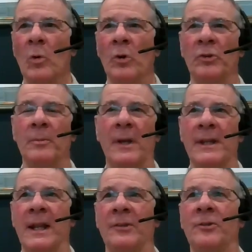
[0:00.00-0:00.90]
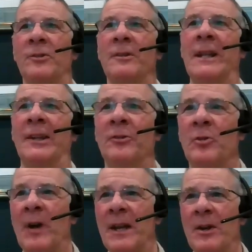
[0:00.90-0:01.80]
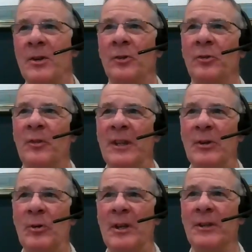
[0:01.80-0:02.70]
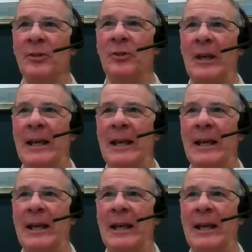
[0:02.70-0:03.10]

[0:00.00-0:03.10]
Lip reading: Awesome. I think that's great news for the audience.